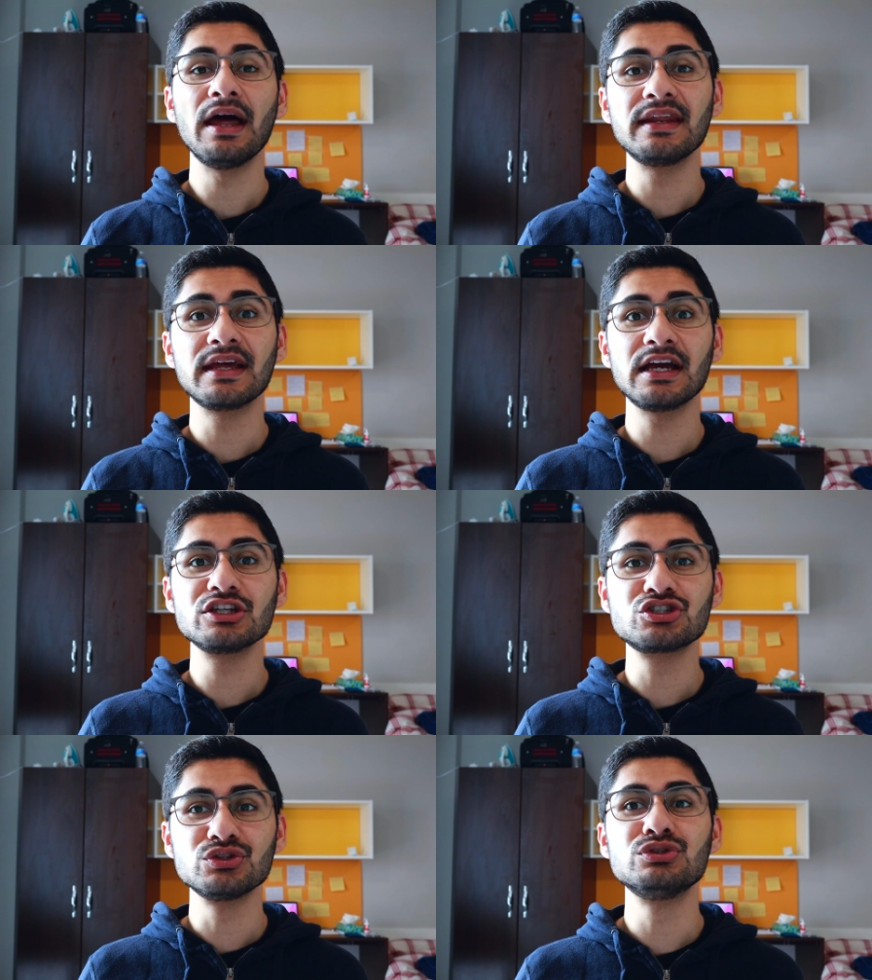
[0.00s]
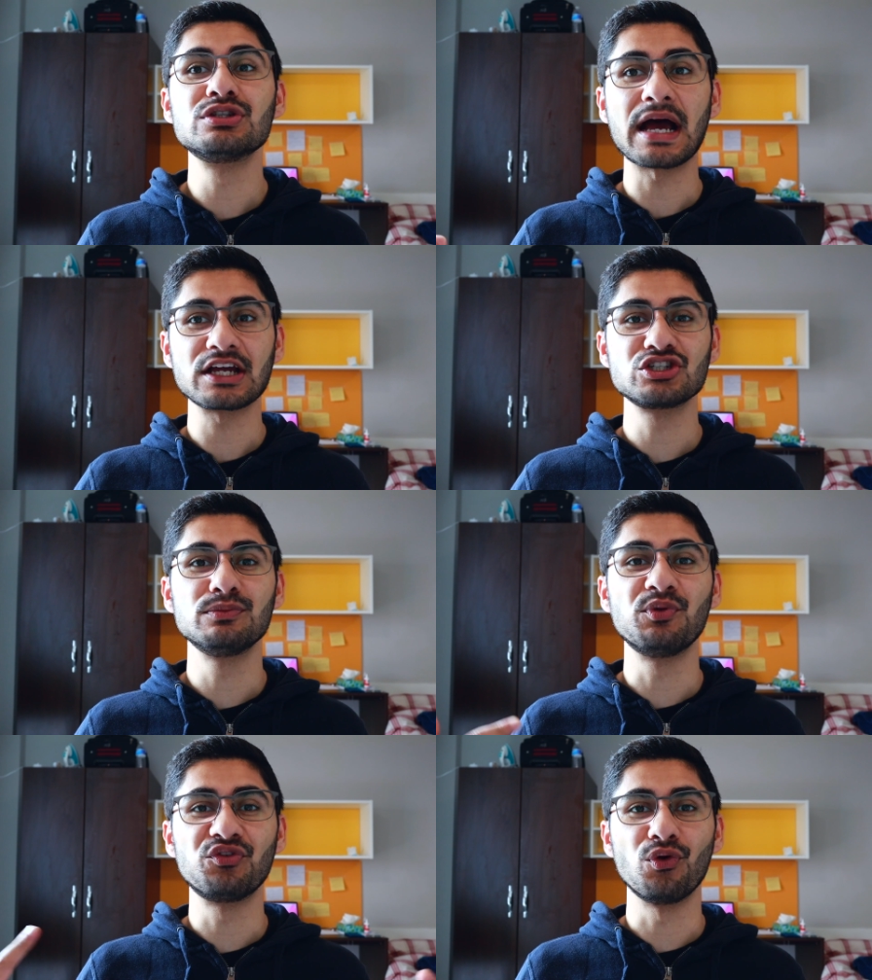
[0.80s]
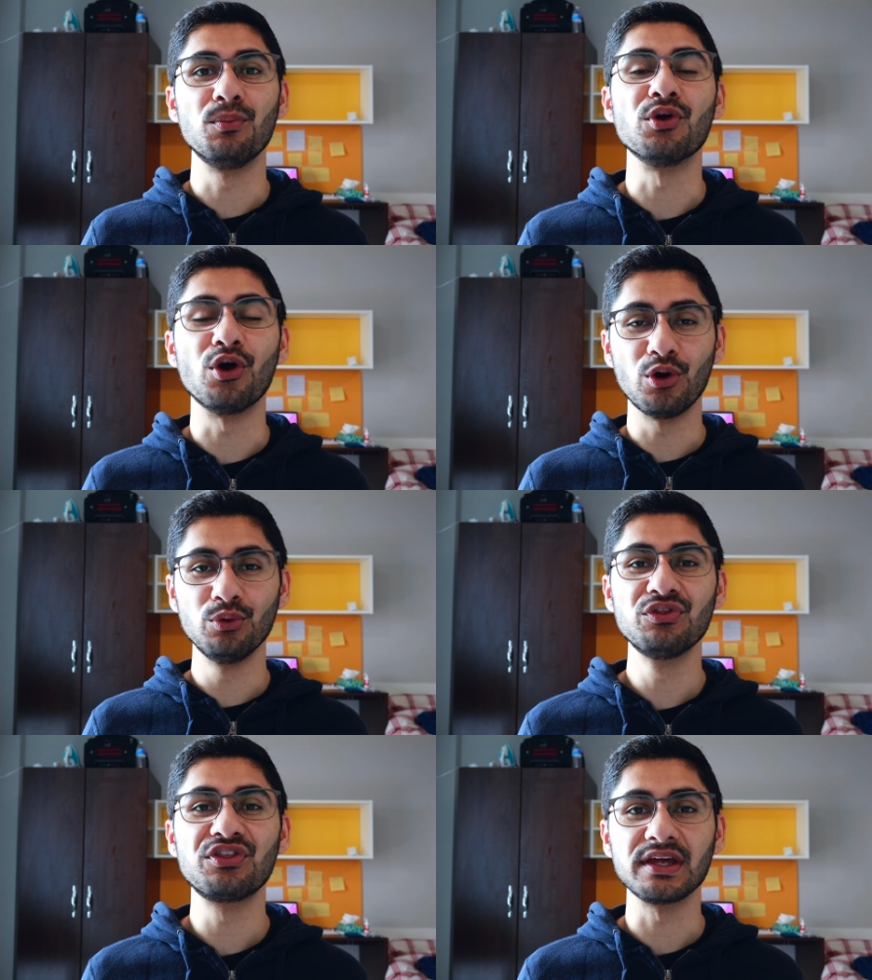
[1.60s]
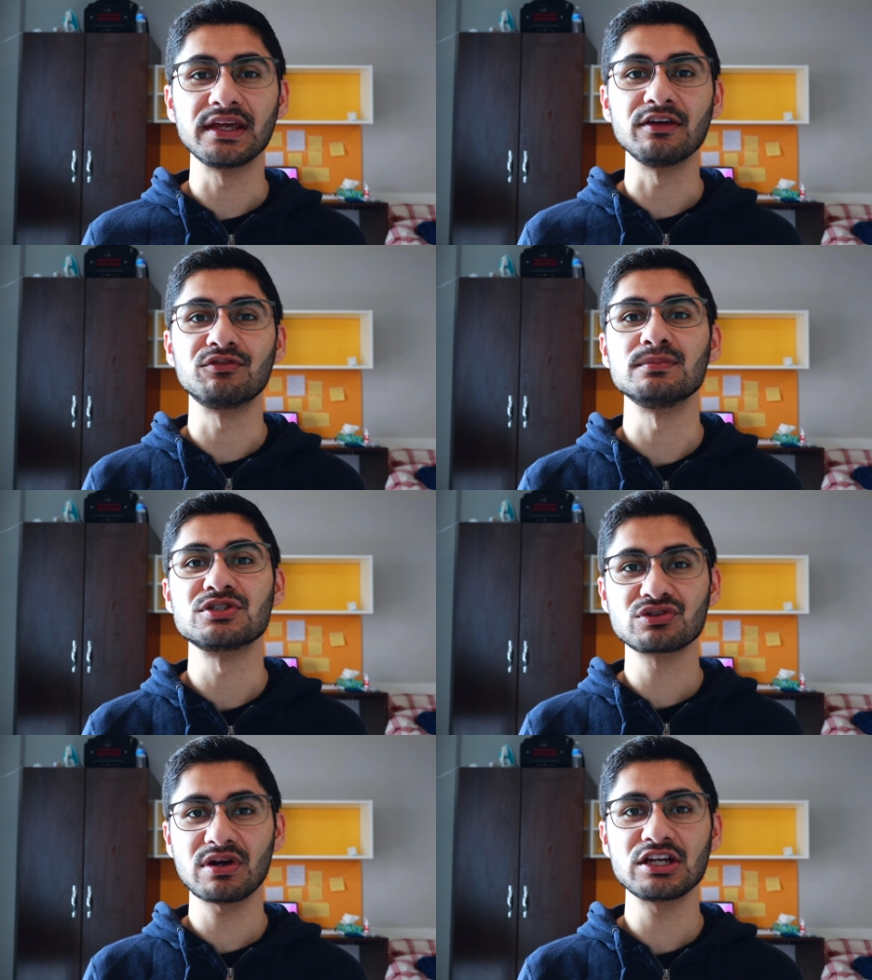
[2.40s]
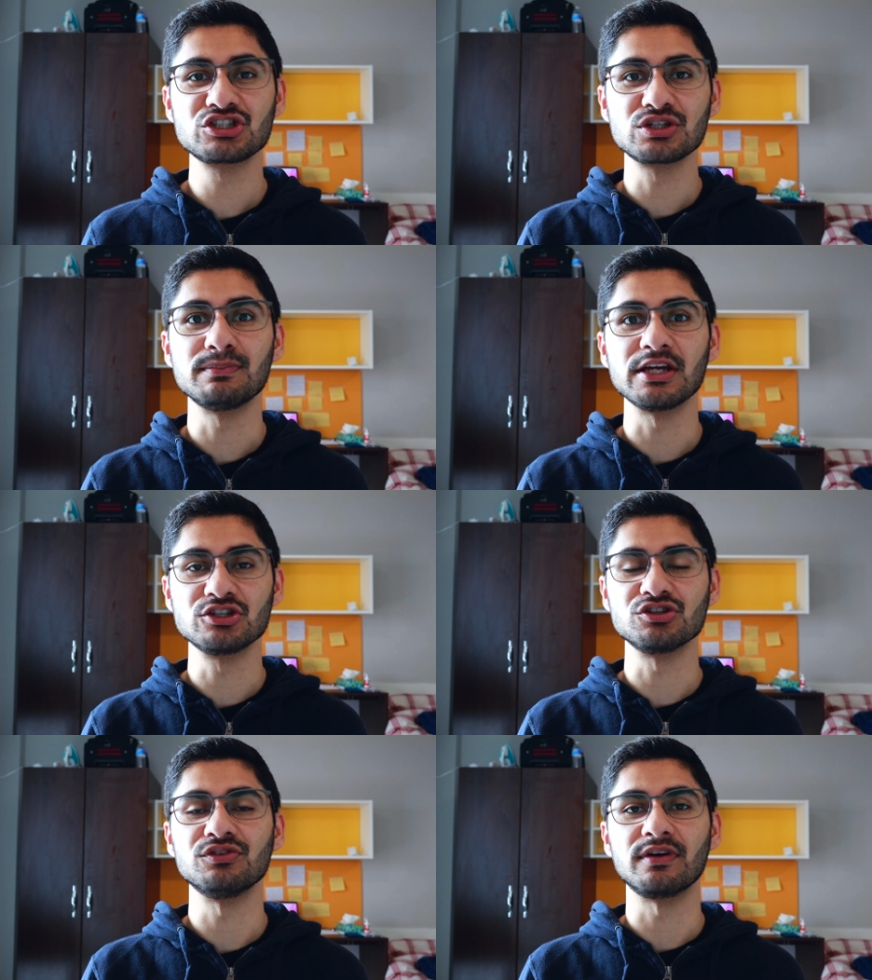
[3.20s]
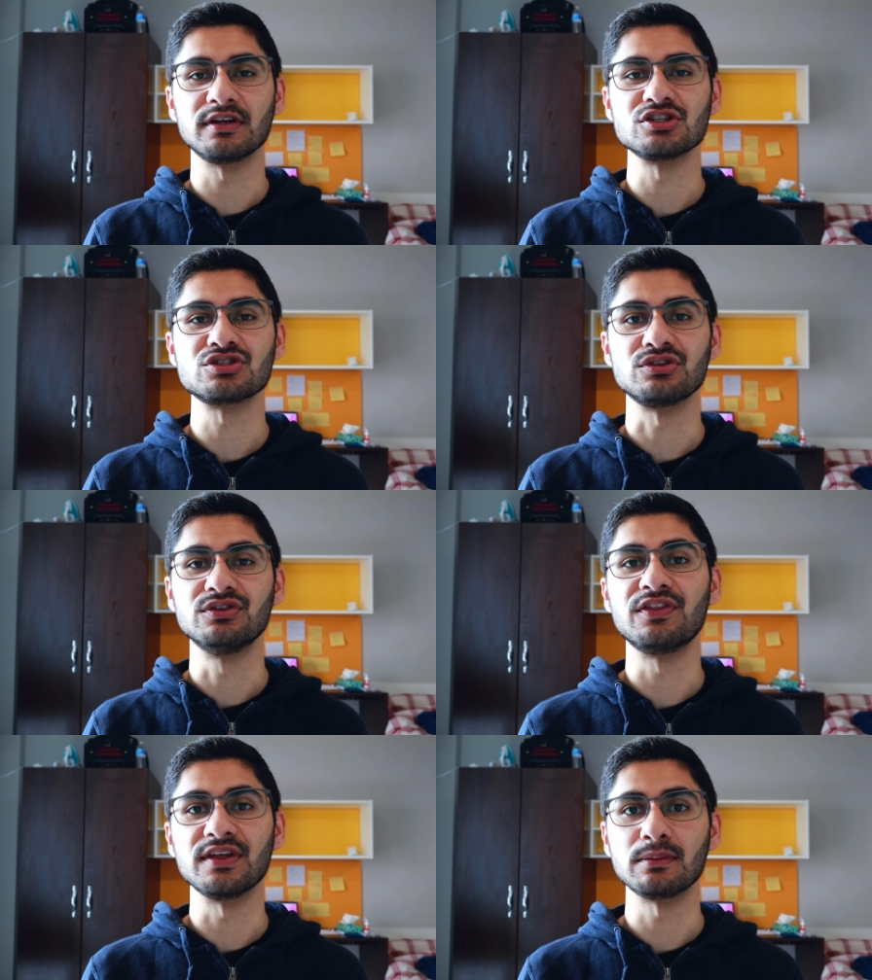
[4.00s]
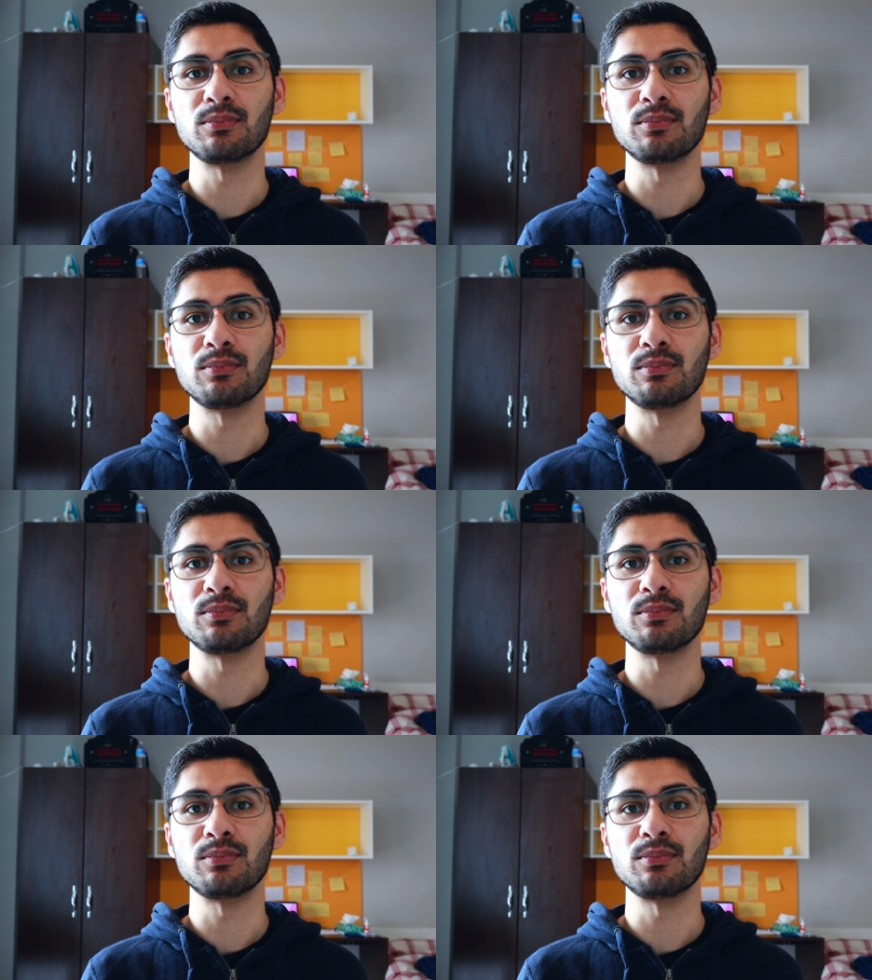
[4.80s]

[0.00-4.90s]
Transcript: And it gets you to actually perform your own thinking from scratch to make sure you've understood the thing